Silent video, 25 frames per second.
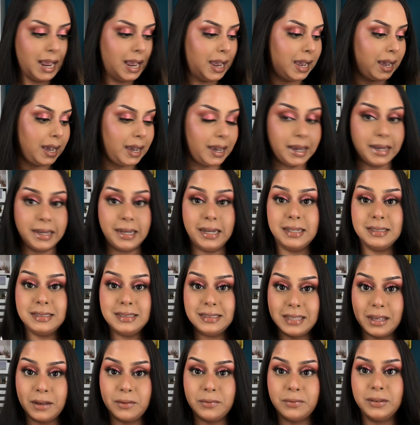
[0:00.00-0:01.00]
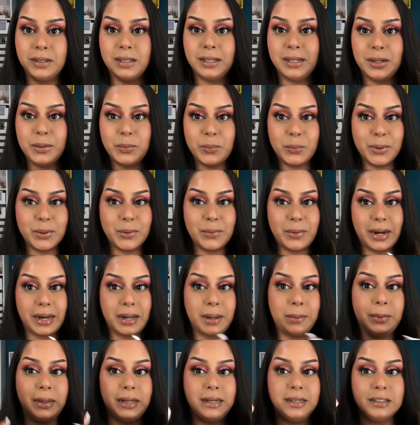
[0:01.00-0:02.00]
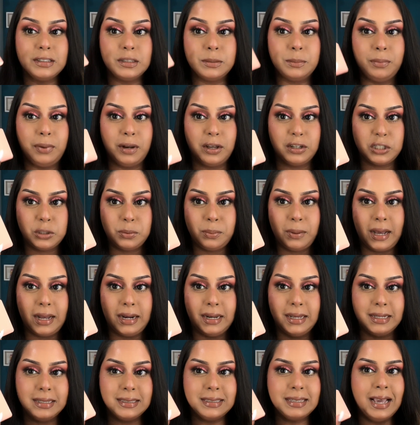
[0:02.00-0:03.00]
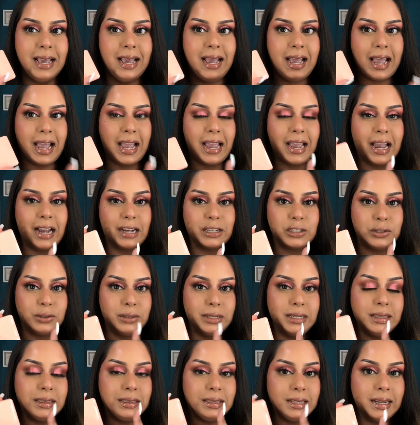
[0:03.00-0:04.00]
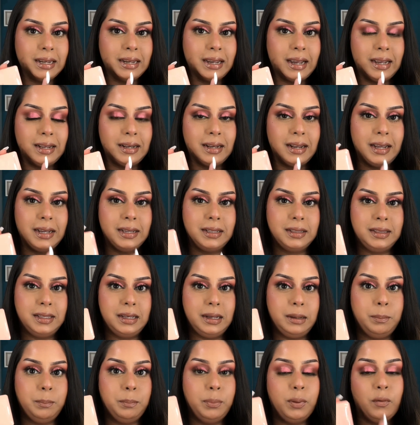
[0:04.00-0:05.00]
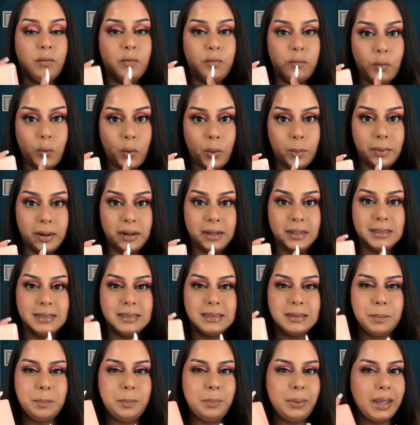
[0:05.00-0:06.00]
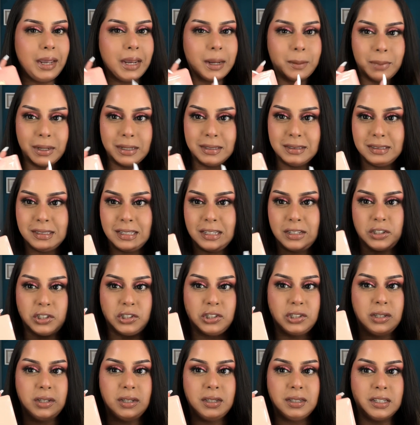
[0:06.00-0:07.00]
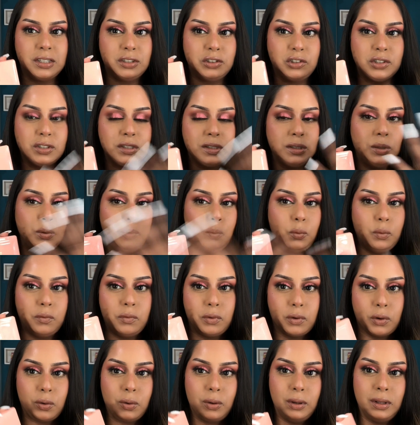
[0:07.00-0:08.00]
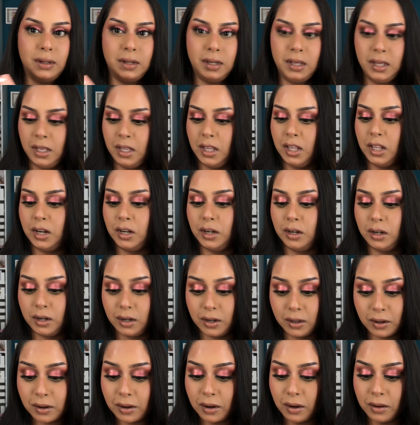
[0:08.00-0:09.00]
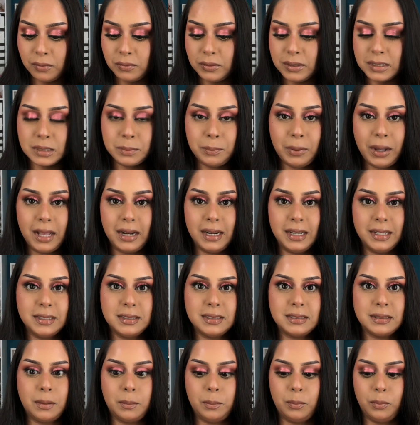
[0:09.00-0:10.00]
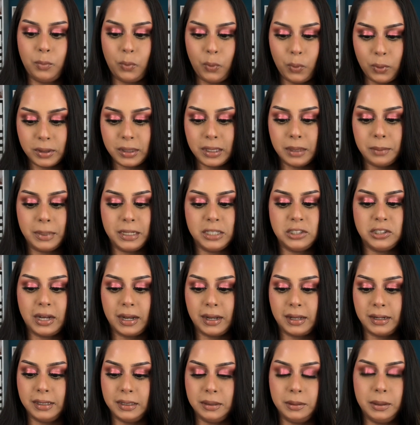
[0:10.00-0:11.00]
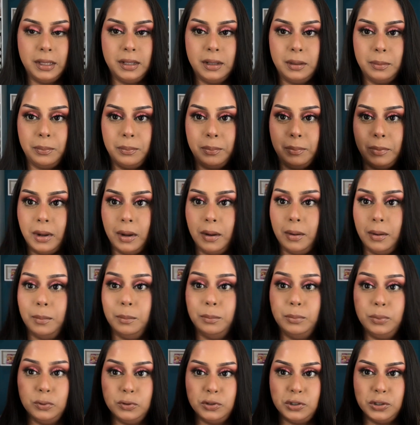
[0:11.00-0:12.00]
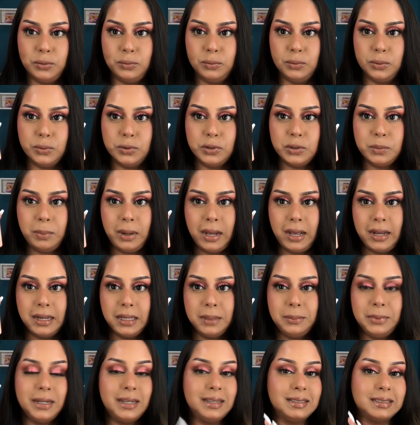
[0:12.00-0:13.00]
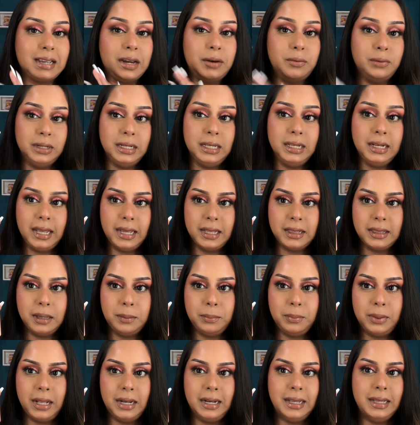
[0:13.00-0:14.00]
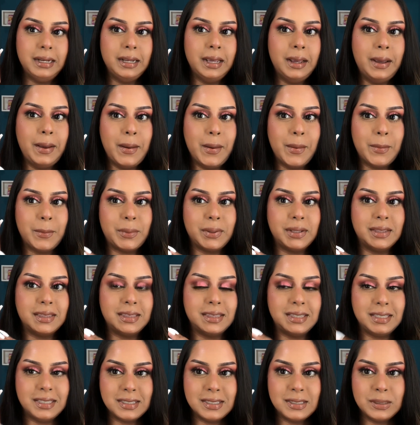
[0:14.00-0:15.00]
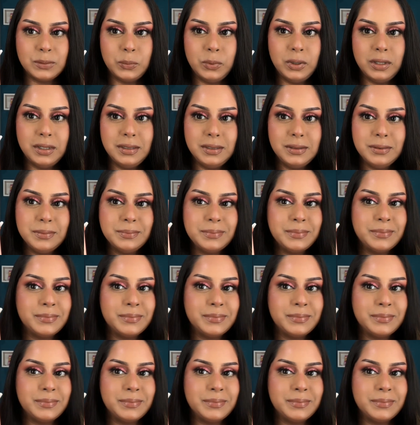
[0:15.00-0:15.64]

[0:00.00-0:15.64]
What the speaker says: I definitely would recommend this blush palette. I actually think I like the performance, pigmentation, and just the overall look of this palette more than my Jaclyn Hill Bougie Rouge palette, because I really like that palette, but this one,